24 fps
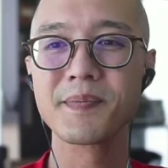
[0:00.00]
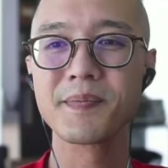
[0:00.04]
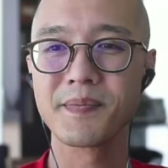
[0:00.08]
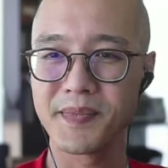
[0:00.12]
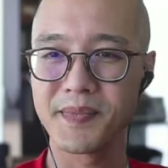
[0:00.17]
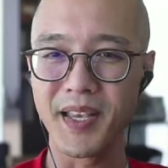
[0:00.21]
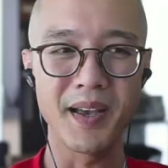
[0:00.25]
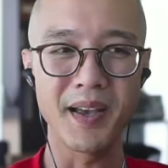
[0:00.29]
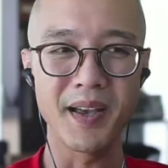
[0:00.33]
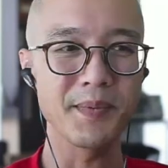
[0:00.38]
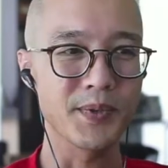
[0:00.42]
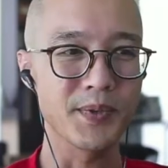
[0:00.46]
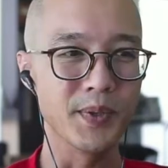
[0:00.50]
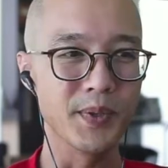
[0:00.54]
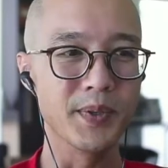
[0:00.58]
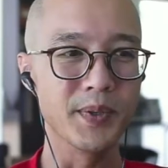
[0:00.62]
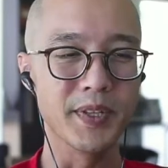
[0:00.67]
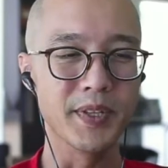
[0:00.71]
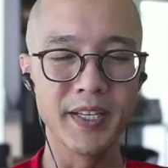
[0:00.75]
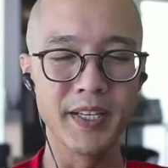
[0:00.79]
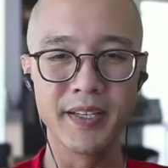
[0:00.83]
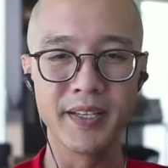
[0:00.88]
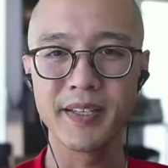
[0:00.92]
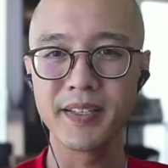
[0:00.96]

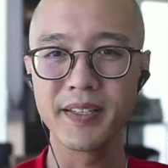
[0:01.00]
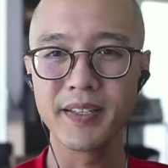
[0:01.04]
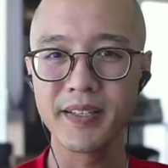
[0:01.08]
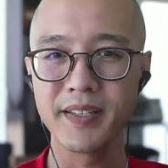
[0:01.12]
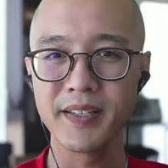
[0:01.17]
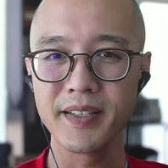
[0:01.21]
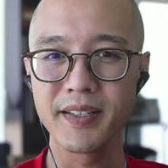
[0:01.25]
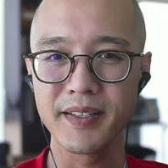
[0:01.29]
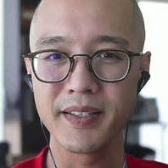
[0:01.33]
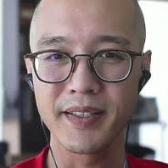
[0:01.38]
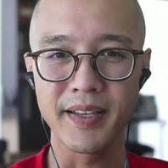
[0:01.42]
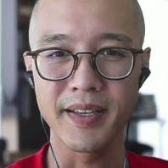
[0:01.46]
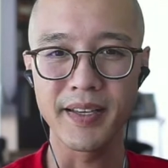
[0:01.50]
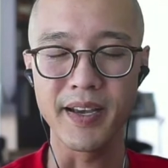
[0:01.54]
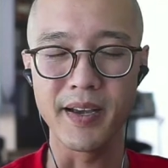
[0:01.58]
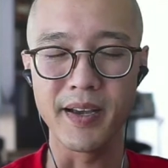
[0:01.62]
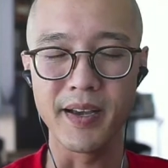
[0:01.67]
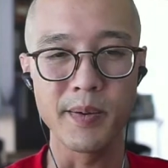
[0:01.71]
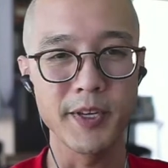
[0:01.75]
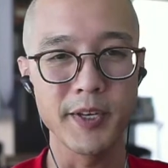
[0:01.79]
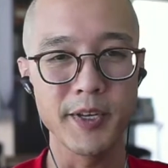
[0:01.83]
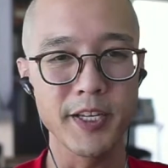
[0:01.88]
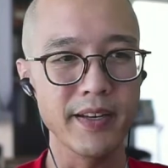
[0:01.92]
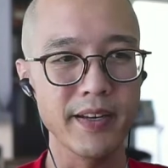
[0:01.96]
Absolutely. Yeah,
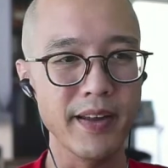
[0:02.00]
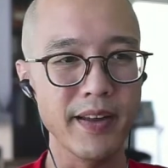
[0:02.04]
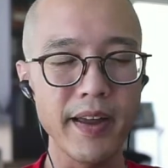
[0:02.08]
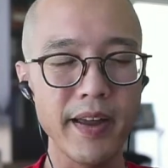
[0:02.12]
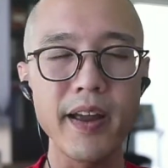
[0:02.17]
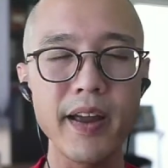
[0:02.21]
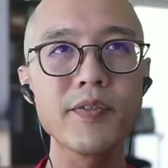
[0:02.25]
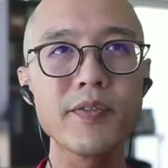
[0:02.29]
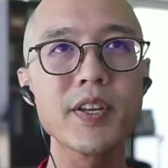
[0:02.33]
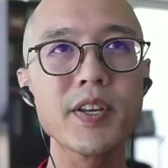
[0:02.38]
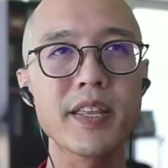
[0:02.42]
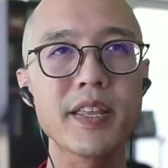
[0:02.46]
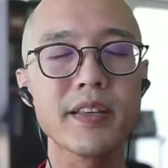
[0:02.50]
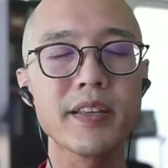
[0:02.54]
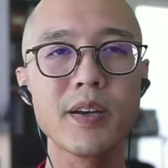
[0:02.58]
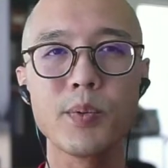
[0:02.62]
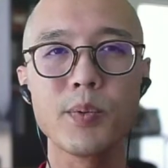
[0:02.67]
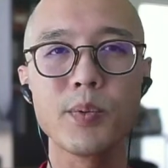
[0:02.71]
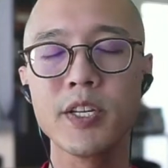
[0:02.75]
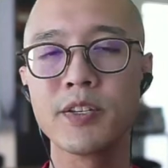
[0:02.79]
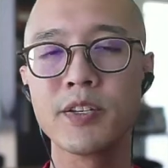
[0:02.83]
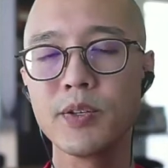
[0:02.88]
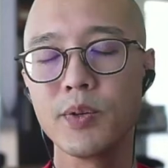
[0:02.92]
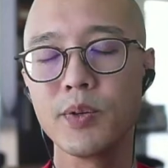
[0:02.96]
everything that we
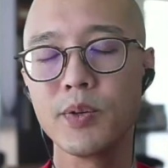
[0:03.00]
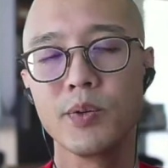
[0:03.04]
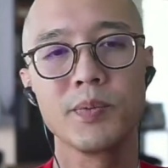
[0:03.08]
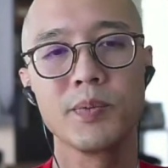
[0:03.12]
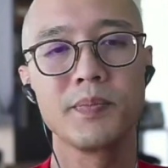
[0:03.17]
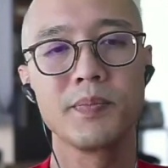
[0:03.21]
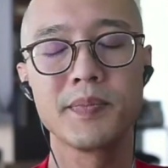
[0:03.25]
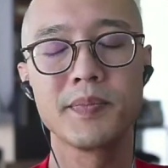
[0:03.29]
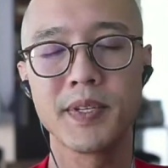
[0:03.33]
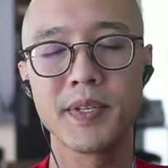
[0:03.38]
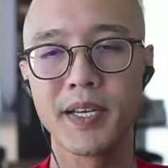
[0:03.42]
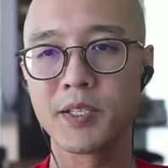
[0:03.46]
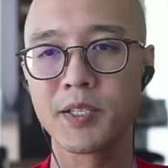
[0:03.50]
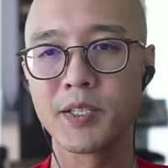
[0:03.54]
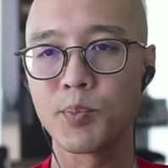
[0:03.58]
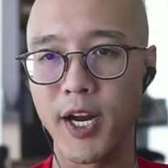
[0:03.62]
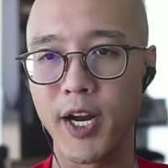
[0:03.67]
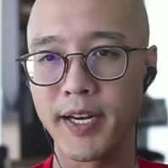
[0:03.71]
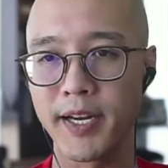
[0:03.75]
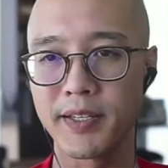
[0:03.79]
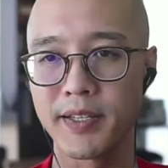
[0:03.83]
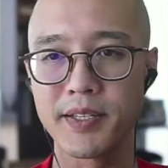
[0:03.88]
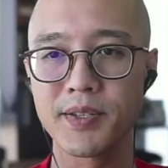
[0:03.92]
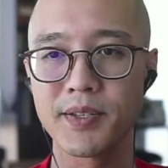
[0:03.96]
do takes
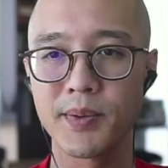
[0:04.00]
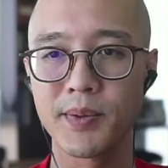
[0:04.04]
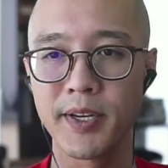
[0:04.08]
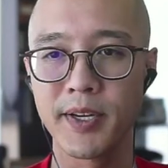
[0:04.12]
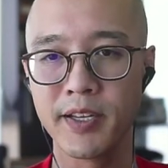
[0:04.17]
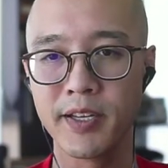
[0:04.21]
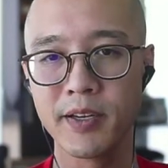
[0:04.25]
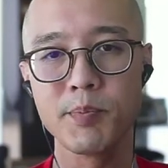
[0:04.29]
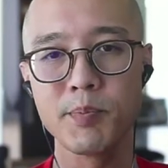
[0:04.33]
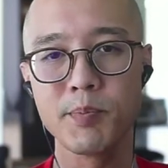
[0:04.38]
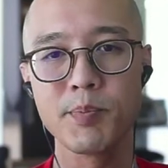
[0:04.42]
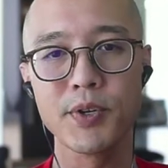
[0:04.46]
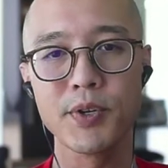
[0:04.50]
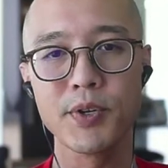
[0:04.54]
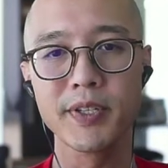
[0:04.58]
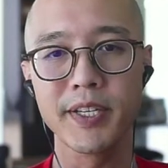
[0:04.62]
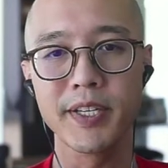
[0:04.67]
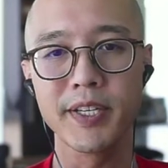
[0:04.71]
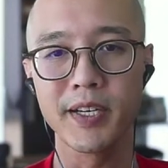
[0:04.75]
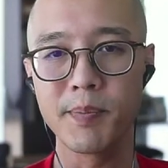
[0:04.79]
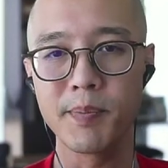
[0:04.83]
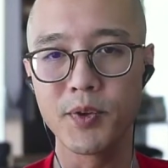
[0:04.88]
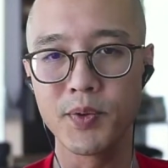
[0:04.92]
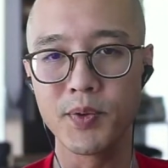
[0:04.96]
practice, right? You're
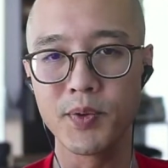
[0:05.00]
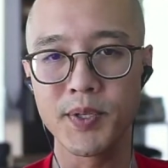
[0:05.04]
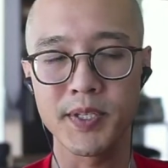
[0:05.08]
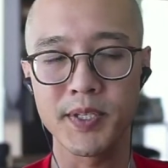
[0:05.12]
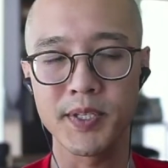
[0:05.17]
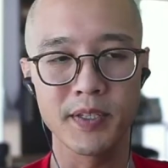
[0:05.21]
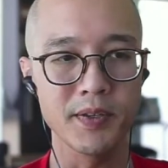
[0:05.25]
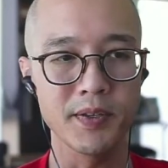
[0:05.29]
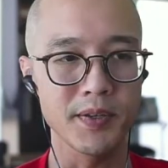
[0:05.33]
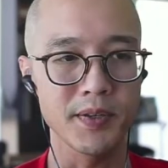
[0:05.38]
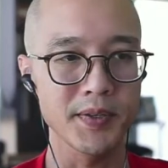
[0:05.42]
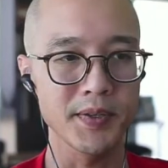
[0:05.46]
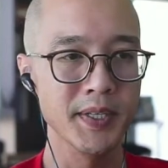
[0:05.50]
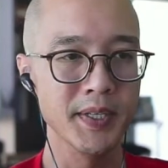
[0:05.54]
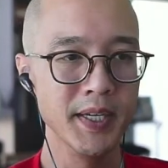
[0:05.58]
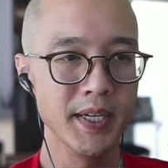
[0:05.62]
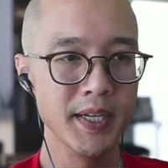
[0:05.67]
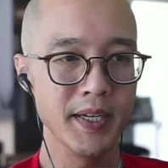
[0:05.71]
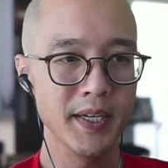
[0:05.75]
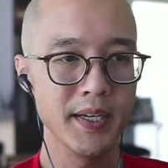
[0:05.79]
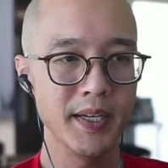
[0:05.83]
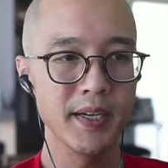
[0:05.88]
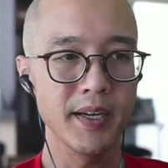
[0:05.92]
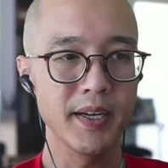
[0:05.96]
building up those skills,
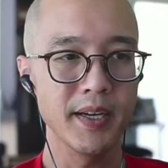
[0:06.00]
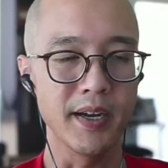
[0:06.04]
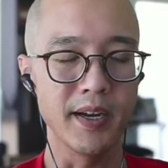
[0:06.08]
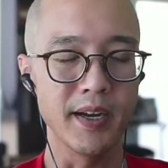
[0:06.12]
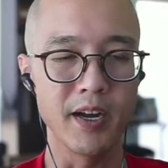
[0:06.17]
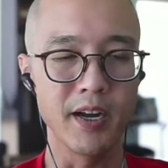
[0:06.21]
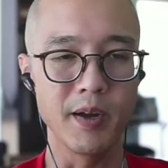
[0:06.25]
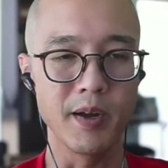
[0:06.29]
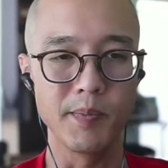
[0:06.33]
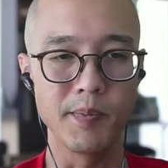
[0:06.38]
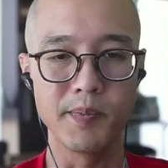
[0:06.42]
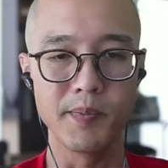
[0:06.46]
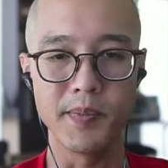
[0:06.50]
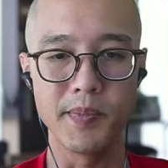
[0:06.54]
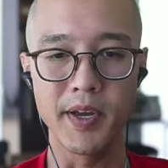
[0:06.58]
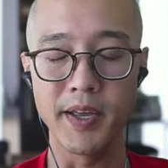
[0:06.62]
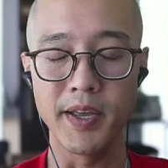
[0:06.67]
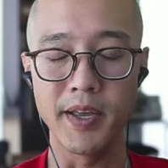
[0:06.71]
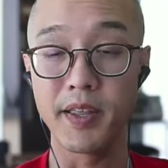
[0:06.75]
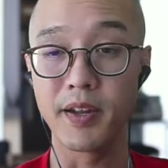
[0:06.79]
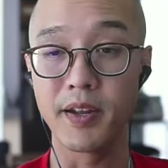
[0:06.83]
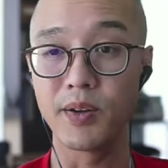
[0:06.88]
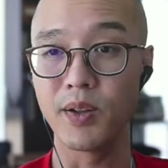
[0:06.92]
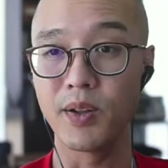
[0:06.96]
and
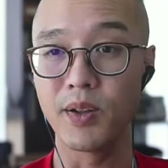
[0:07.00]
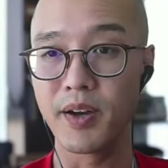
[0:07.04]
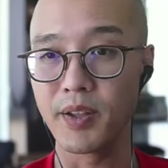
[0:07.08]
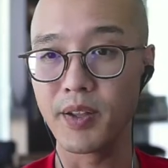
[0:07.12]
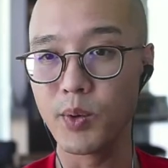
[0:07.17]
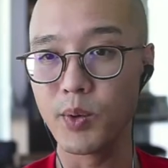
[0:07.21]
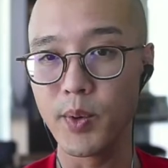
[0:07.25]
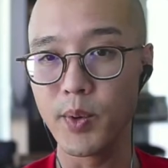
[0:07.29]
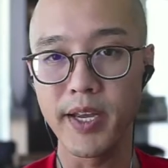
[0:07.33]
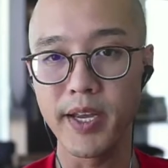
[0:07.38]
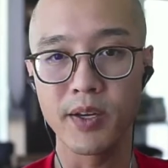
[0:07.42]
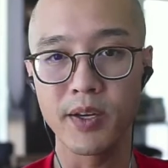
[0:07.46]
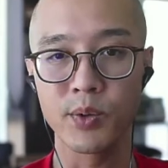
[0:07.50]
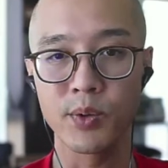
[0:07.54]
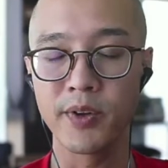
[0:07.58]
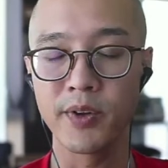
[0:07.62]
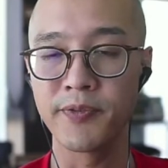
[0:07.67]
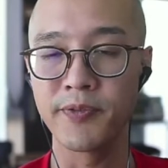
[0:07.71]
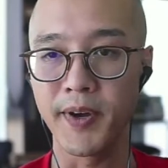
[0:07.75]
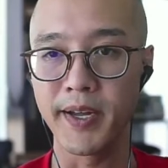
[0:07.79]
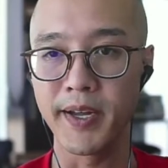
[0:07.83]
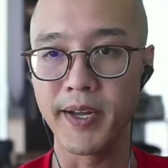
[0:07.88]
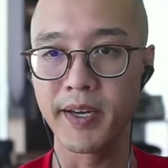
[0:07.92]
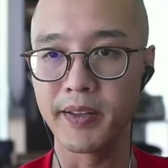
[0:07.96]
then along the way, you're
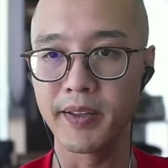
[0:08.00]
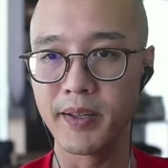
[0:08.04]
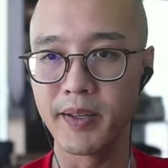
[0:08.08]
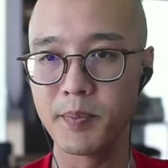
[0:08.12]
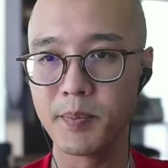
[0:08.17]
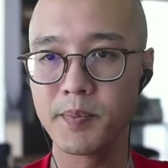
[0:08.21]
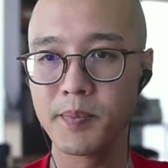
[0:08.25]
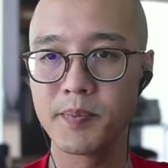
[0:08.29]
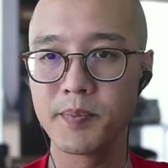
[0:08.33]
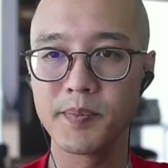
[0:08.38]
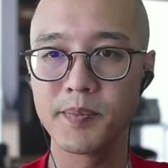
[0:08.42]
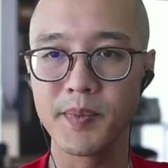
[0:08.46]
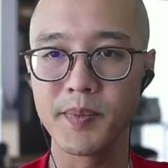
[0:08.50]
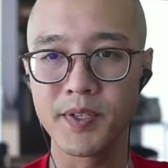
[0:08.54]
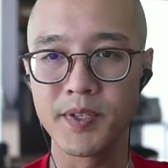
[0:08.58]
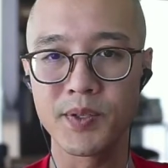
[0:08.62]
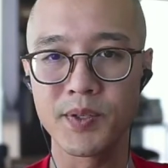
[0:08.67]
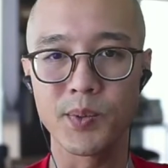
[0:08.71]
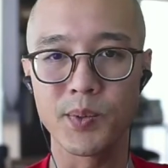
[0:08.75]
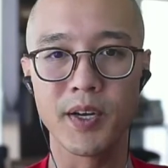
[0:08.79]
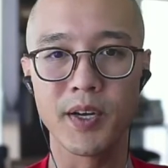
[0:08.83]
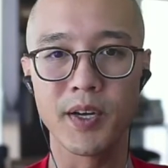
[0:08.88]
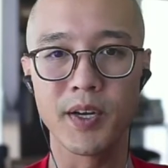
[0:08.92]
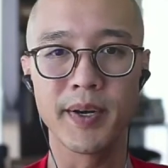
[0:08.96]
refining them as
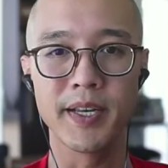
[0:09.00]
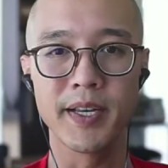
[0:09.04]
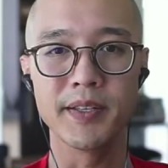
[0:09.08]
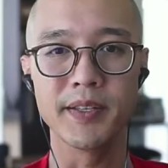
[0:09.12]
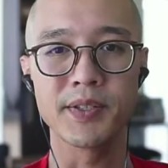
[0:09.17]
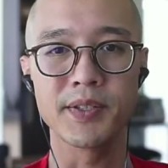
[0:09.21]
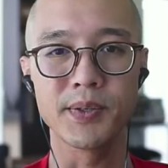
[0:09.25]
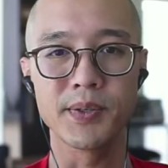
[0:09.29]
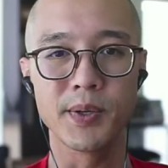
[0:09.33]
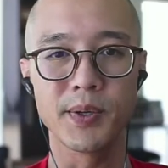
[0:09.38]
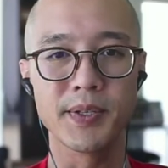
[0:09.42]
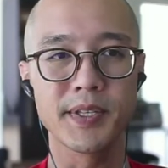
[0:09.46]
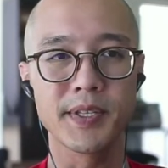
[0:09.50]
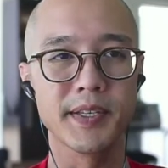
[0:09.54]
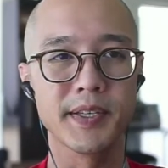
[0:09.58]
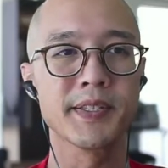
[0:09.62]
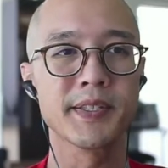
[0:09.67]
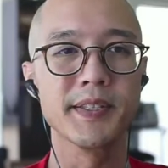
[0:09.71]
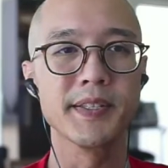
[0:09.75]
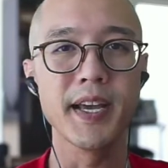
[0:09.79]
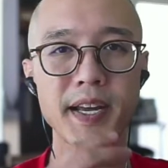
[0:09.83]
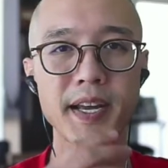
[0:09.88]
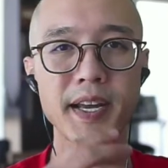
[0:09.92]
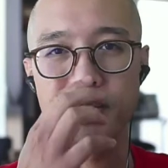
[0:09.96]
well, right? So it's
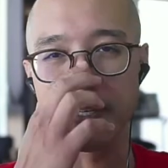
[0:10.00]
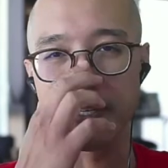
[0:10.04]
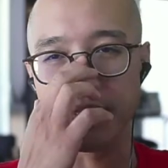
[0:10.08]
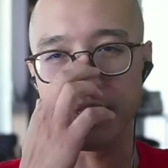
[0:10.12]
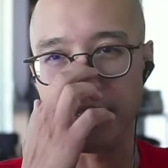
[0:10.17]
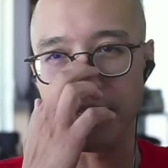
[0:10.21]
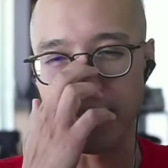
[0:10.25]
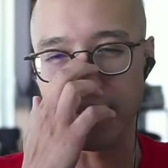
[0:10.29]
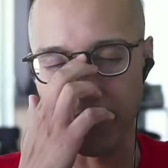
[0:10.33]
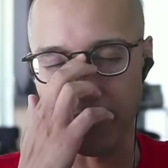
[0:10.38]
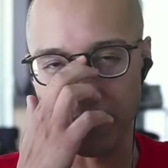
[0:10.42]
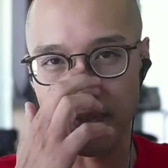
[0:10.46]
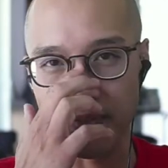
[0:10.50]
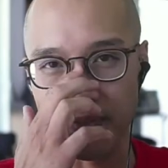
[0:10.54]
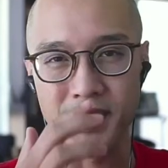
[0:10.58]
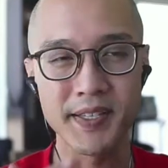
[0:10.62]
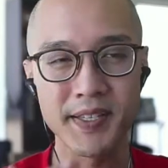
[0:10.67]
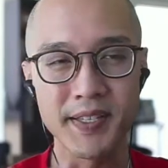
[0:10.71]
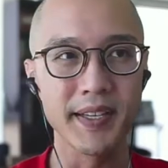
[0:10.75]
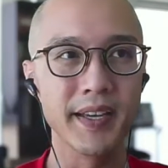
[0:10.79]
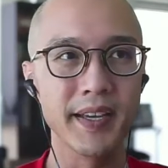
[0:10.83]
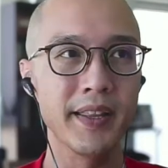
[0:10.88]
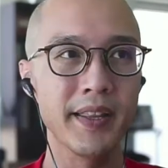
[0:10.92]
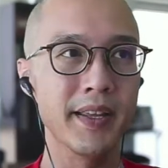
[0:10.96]
not just enough to
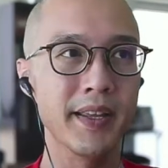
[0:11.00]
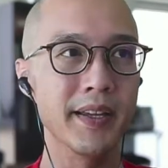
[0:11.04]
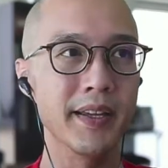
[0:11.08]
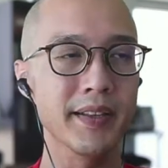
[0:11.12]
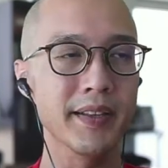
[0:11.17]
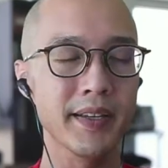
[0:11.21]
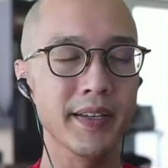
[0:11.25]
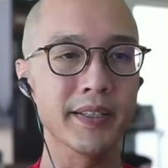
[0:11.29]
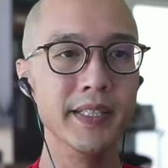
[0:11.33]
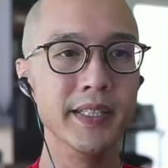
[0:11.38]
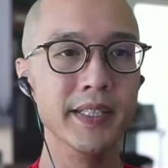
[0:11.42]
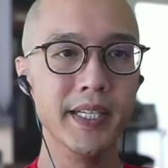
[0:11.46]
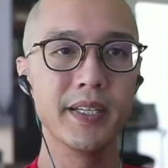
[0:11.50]
say that like,